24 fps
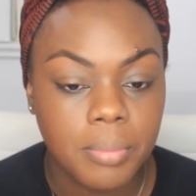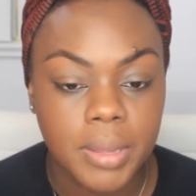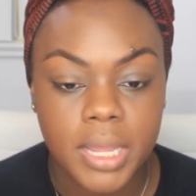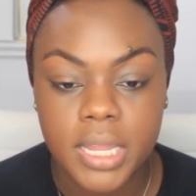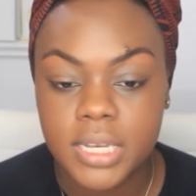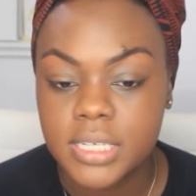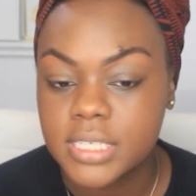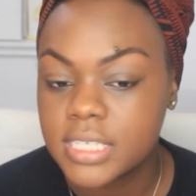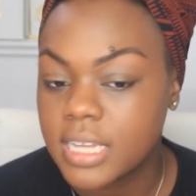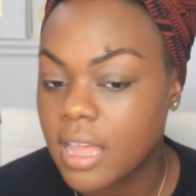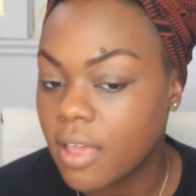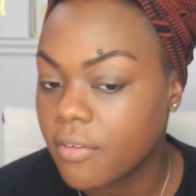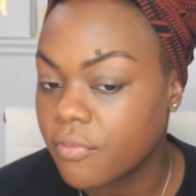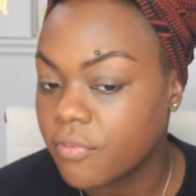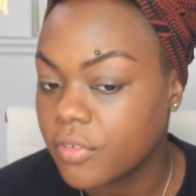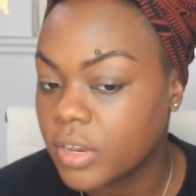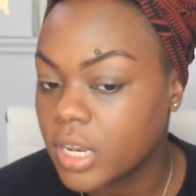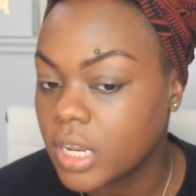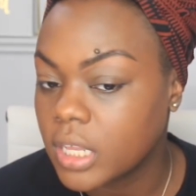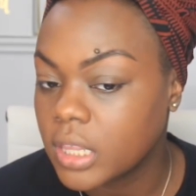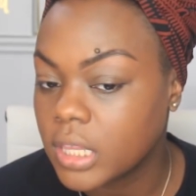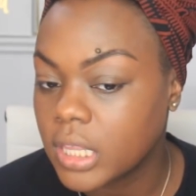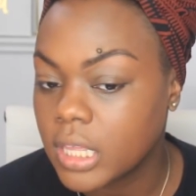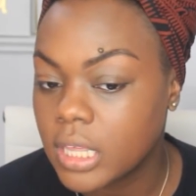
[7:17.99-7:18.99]
but
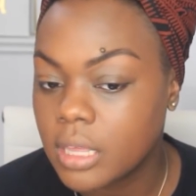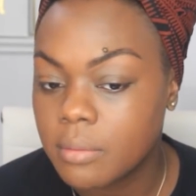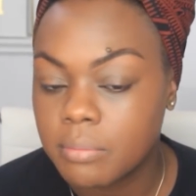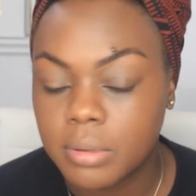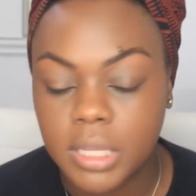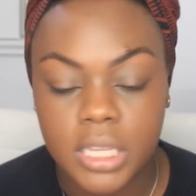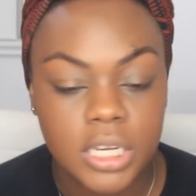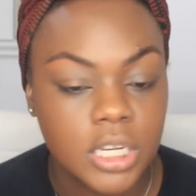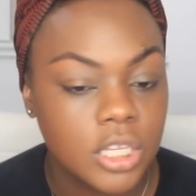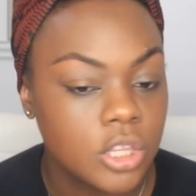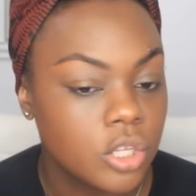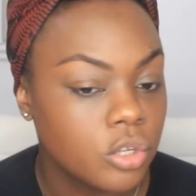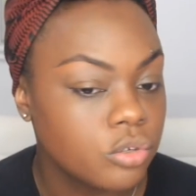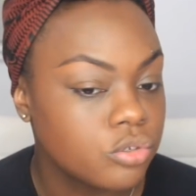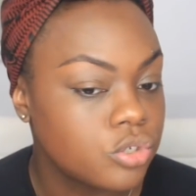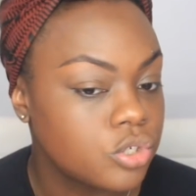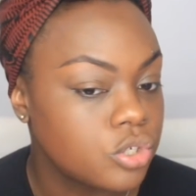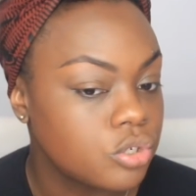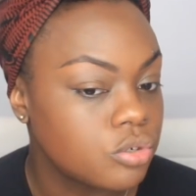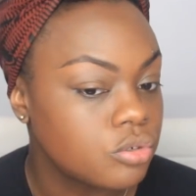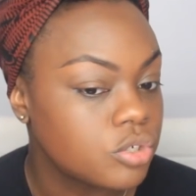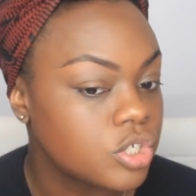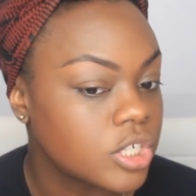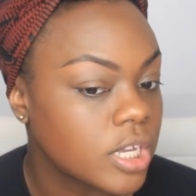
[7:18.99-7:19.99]
definitely blending those
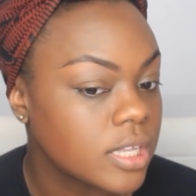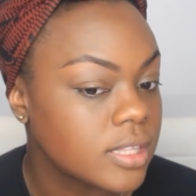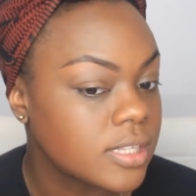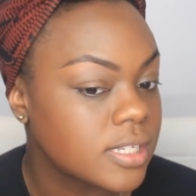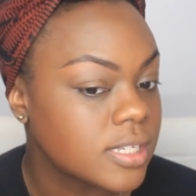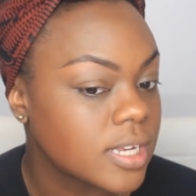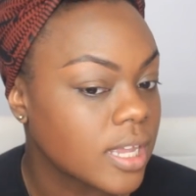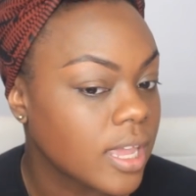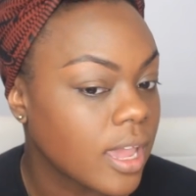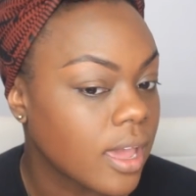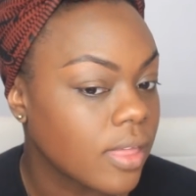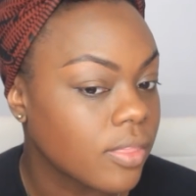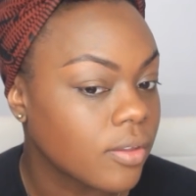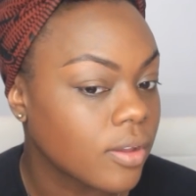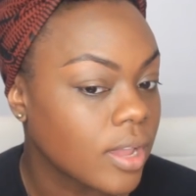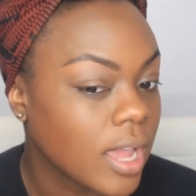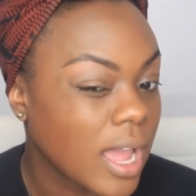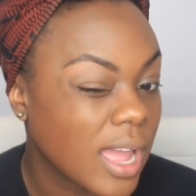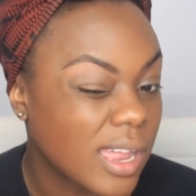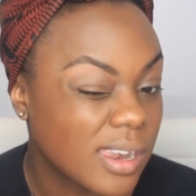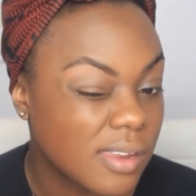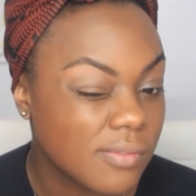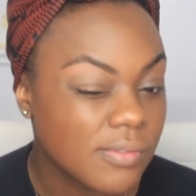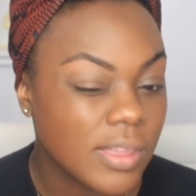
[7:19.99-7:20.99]
two shades together
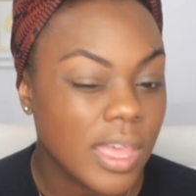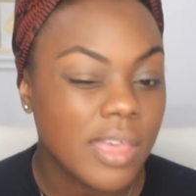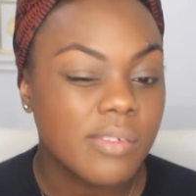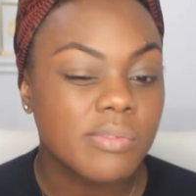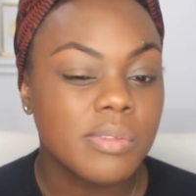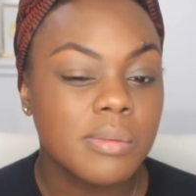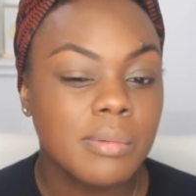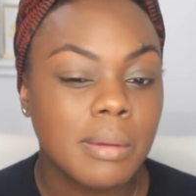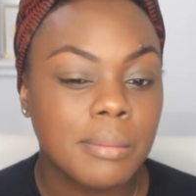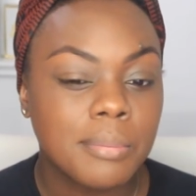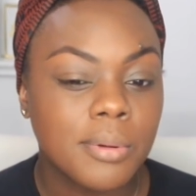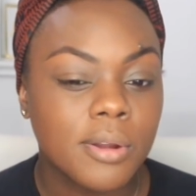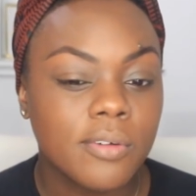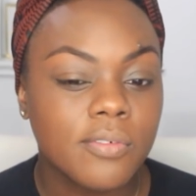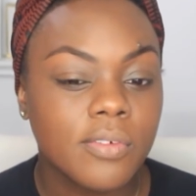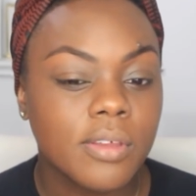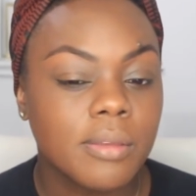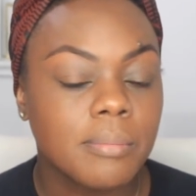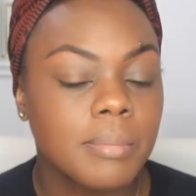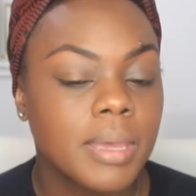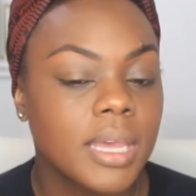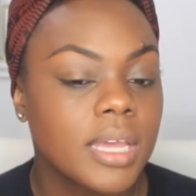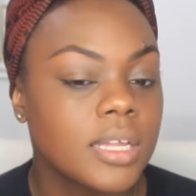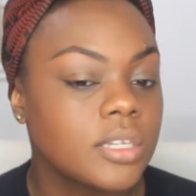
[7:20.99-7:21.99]
kind of gave me my
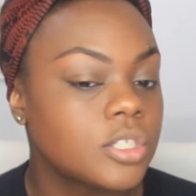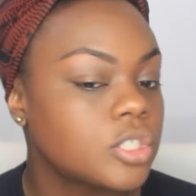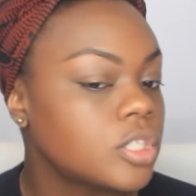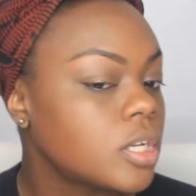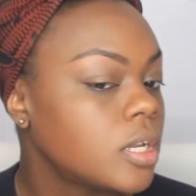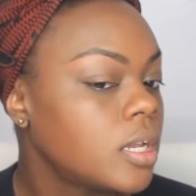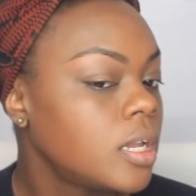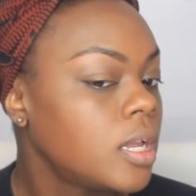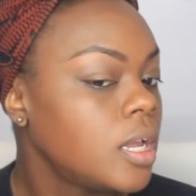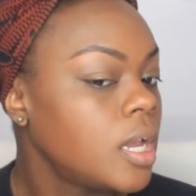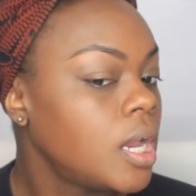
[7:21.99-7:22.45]
perfect match.